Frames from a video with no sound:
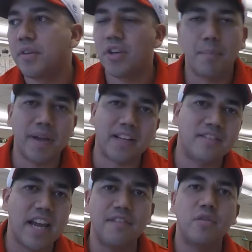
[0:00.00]
You could pick a
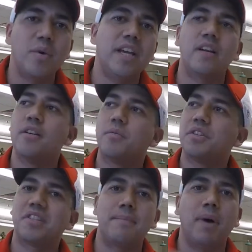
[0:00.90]
day of the week,
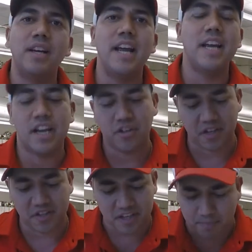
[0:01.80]
let's say Monday, and you
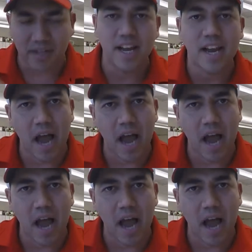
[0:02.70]
could say Monday